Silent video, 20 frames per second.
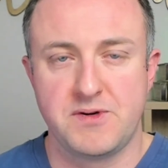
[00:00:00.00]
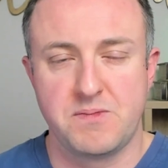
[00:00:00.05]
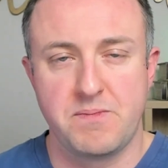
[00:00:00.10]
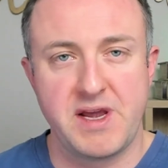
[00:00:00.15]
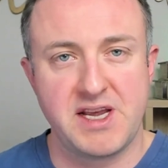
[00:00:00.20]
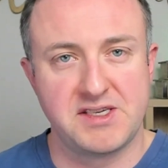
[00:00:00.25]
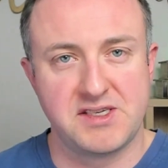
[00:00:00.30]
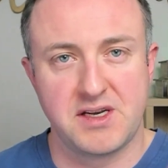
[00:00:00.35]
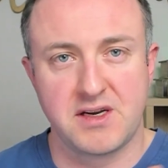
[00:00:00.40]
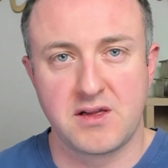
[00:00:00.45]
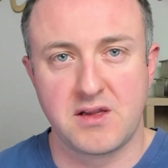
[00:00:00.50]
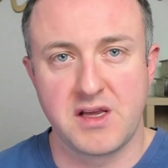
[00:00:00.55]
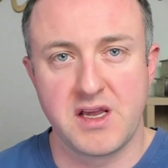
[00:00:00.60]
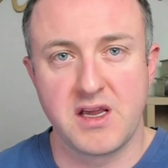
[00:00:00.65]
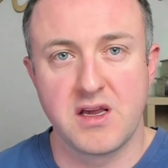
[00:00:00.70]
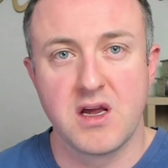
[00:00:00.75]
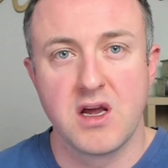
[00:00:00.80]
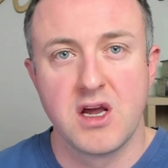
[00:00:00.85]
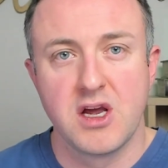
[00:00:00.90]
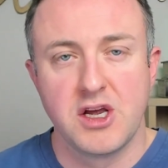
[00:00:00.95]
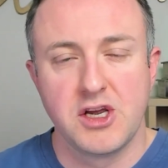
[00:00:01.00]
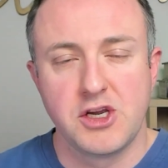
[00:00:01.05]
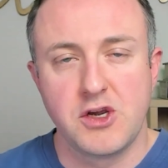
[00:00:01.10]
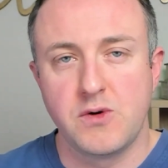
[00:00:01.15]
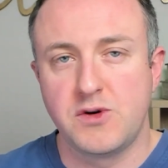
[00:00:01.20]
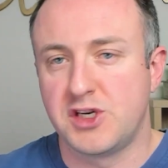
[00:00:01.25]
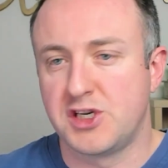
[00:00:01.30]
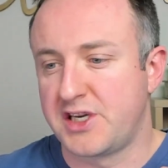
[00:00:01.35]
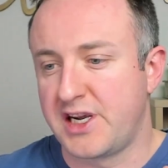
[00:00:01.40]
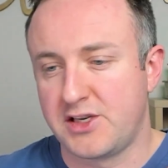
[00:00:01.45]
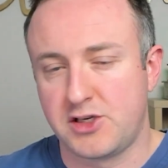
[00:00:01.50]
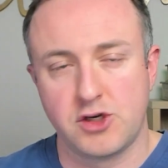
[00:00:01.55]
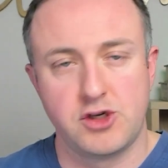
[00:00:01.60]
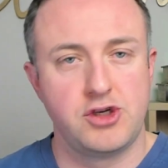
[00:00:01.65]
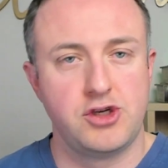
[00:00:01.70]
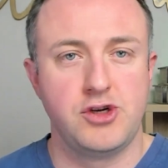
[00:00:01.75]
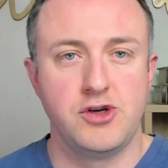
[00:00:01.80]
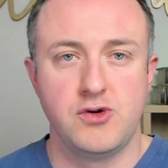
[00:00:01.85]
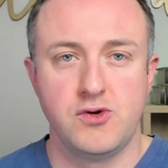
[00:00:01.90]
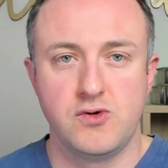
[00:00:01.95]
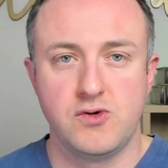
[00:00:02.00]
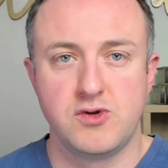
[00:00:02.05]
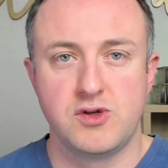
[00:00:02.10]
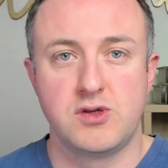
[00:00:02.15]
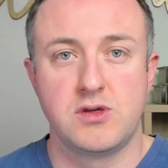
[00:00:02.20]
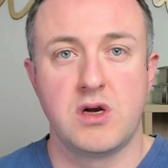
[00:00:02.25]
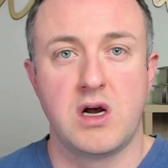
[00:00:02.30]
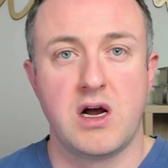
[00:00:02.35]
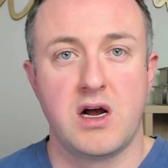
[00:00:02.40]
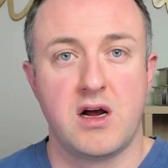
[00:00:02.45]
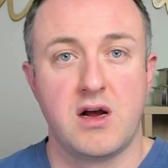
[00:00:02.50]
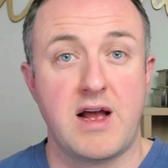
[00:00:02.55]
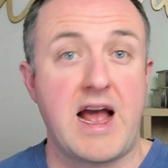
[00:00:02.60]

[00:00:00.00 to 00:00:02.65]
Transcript: Basically, you just get to choose uh,